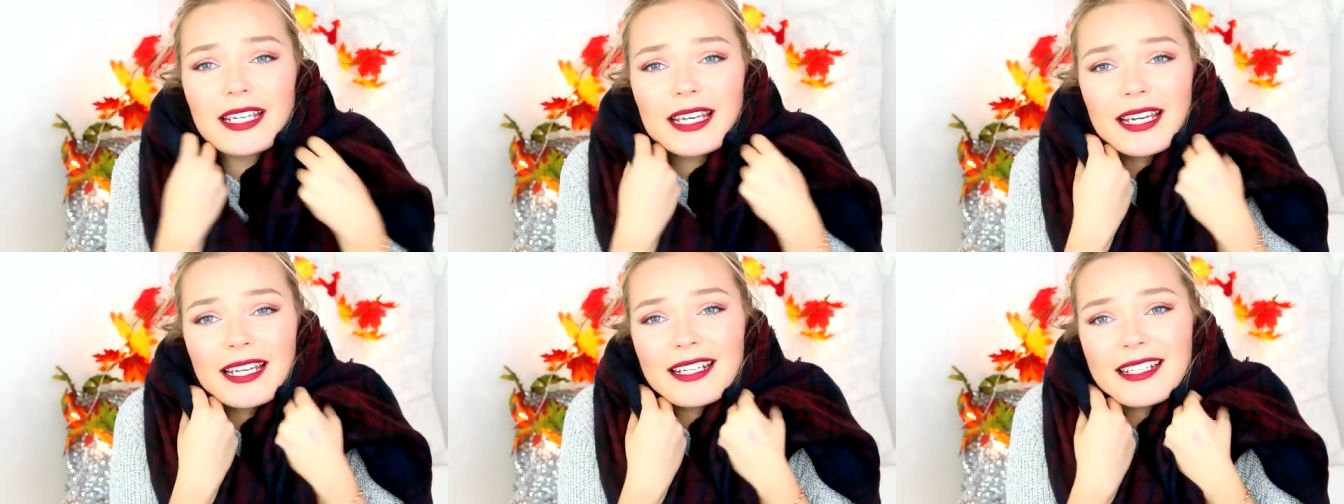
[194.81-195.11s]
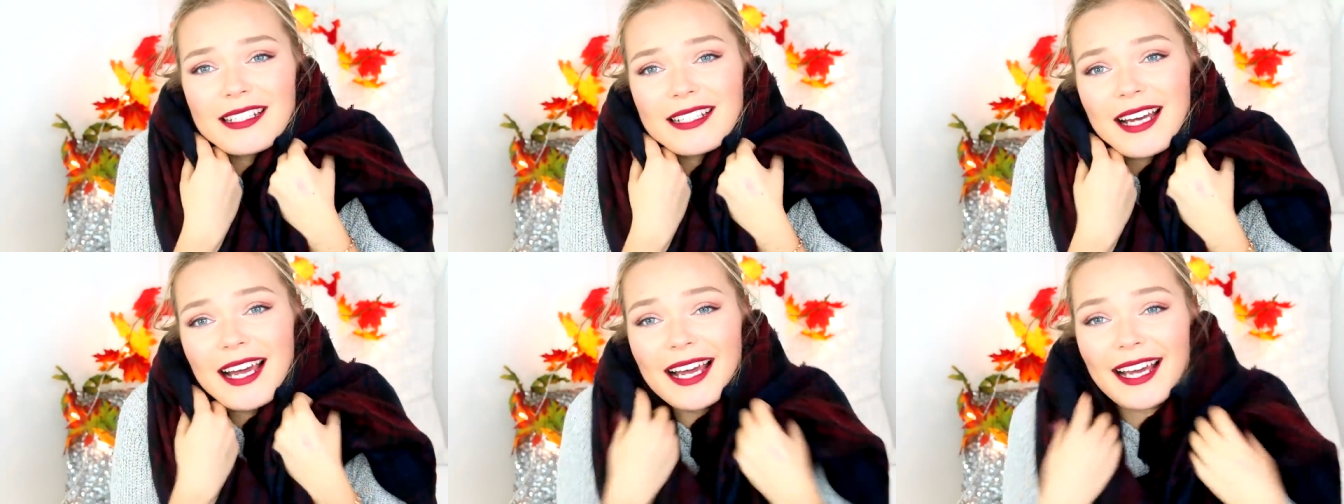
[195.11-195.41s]

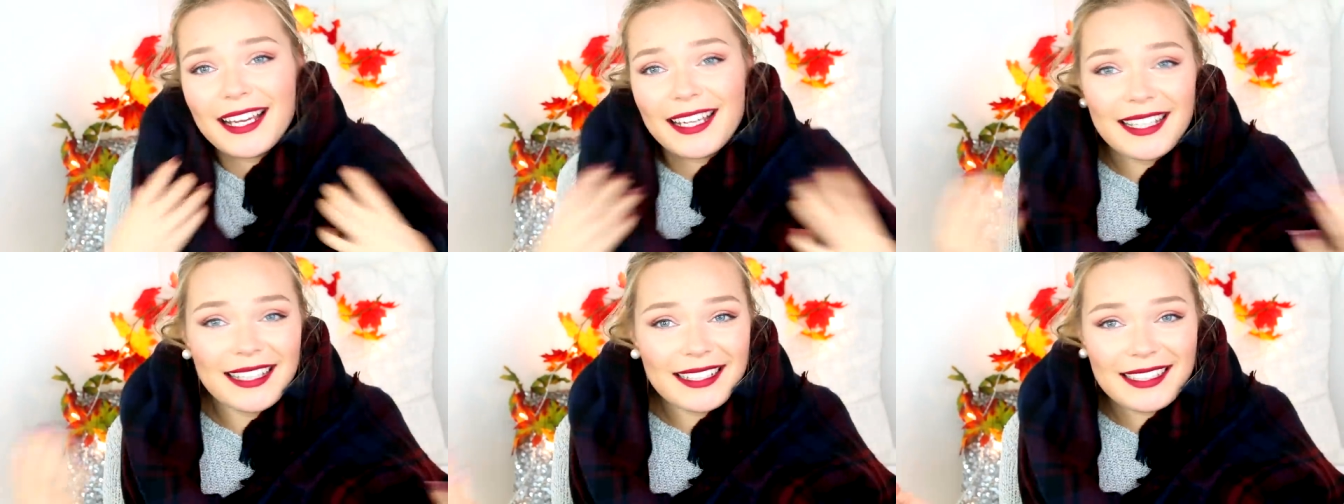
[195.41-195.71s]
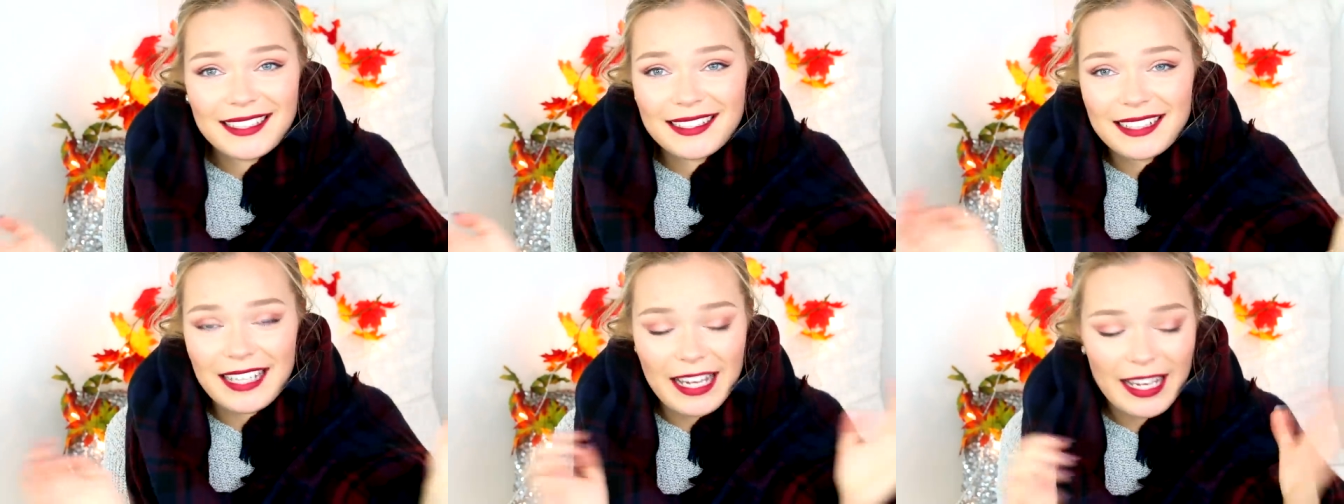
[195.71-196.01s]
and
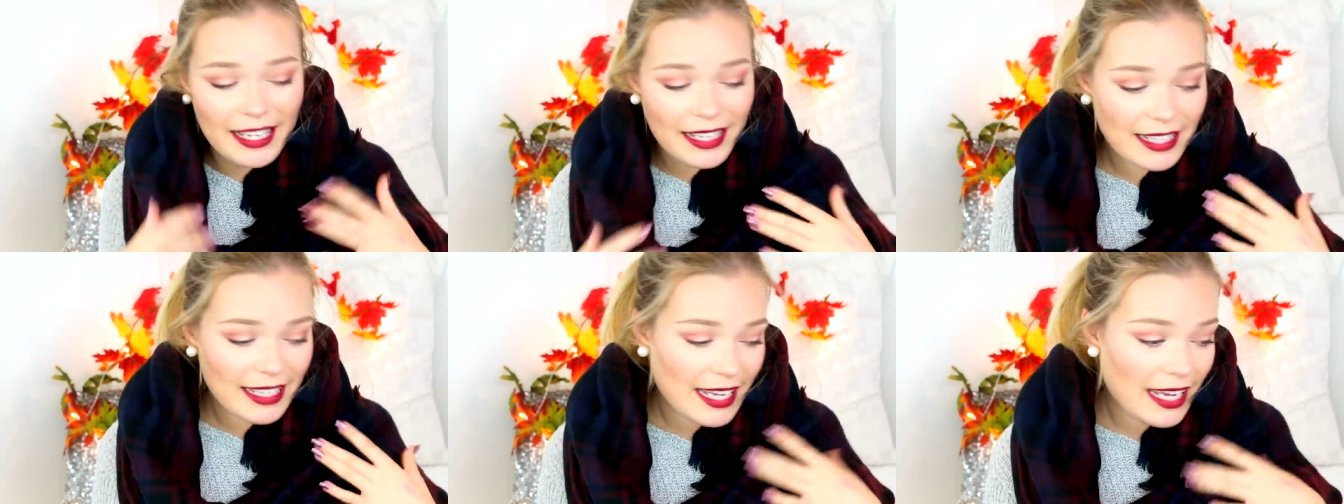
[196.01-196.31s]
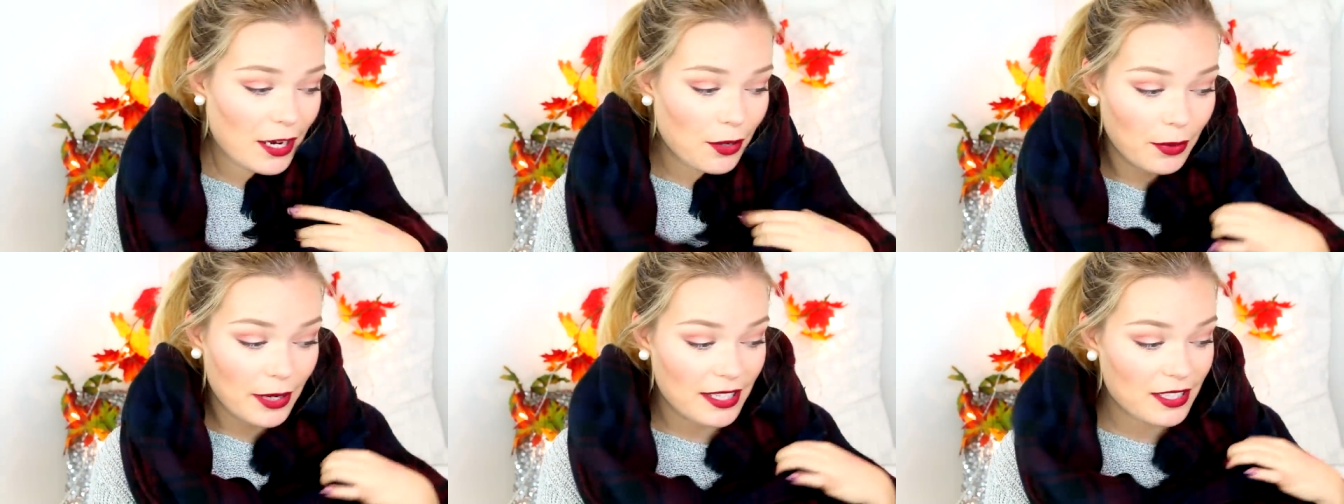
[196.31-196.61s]
I I
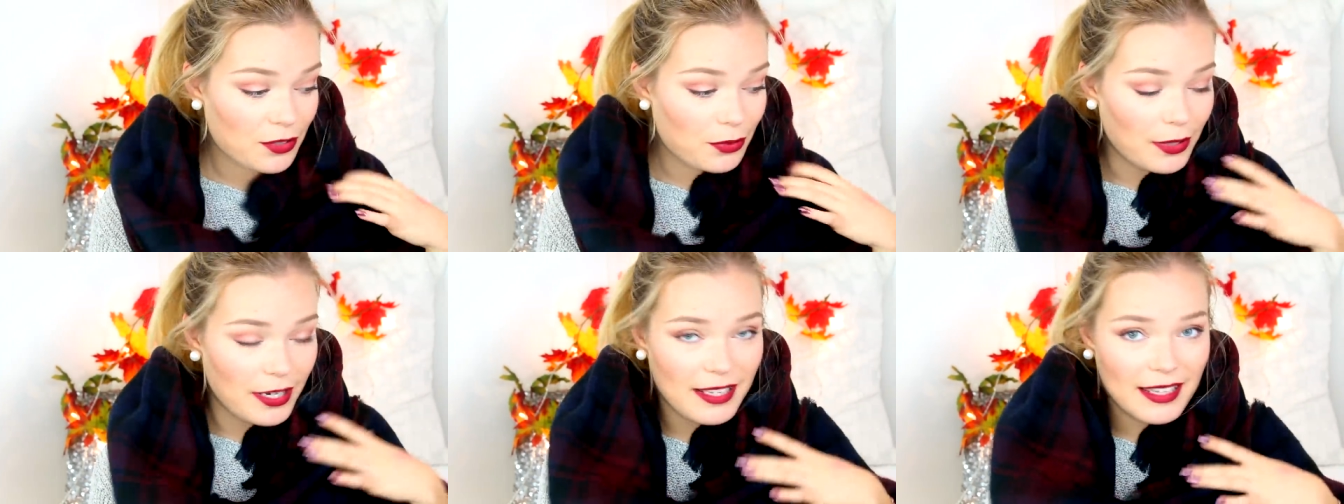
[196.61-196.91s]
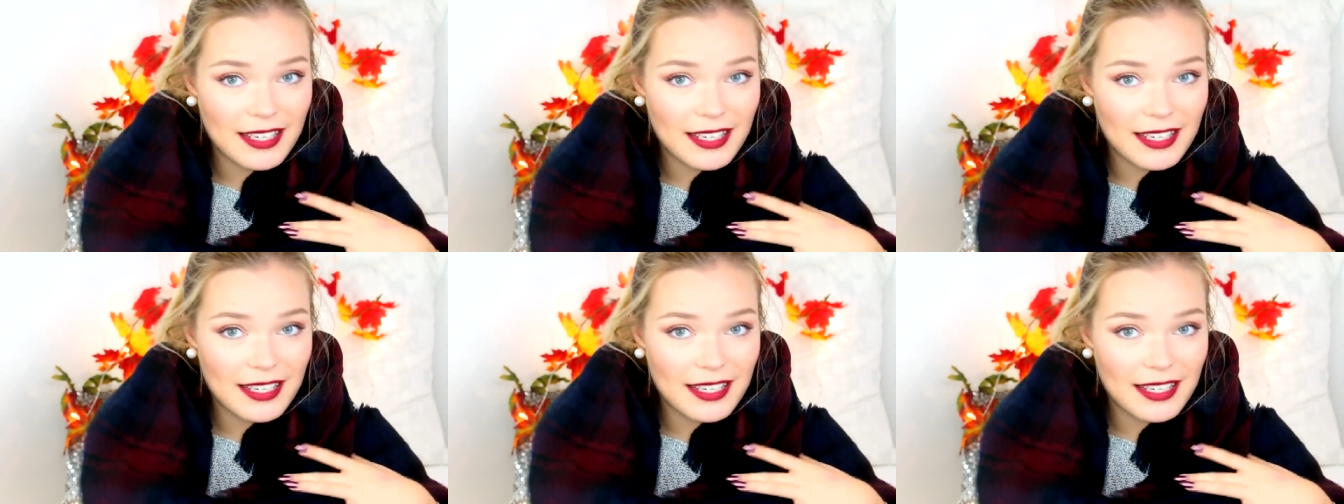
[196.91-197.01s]
can't wait to wear